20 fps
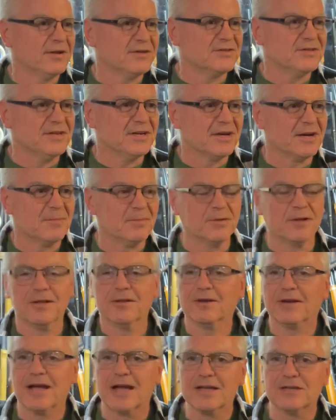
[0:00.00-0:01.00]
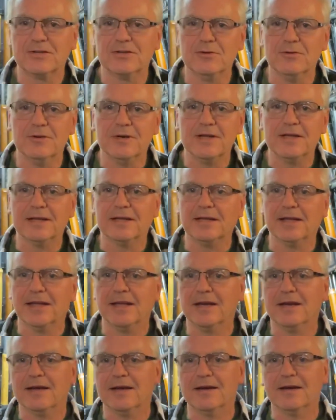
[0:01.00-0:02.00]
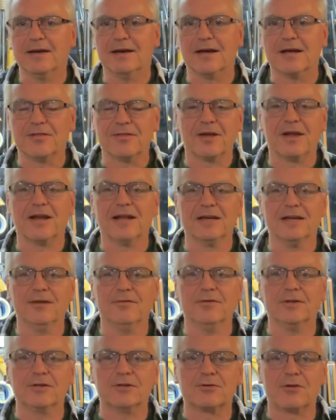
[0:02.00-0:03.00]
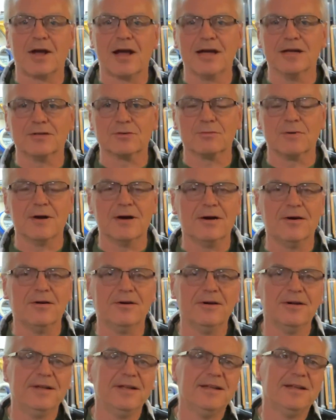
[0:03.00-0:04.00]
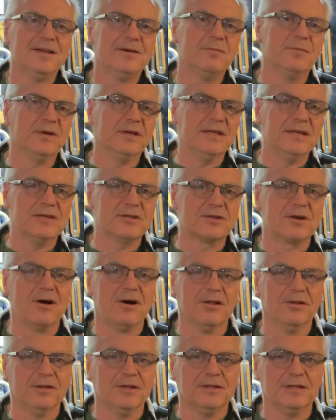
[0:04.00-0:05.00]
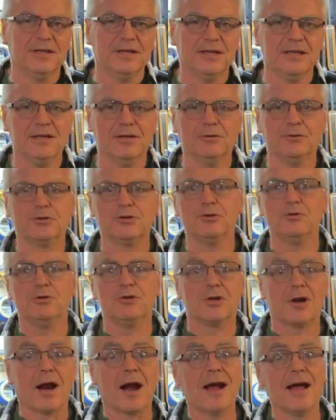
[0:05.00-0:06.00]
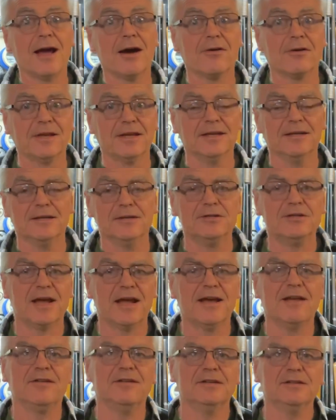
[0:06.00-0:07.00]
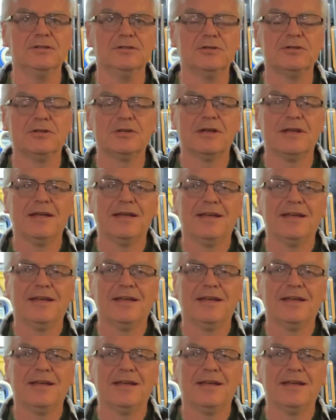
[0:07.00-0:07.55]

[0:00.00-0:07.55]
I've seen a couple other guys doing it, and I thought I'd give it a try as well but he's called it the You'll Shoot Your Eye Out Kid Challenge.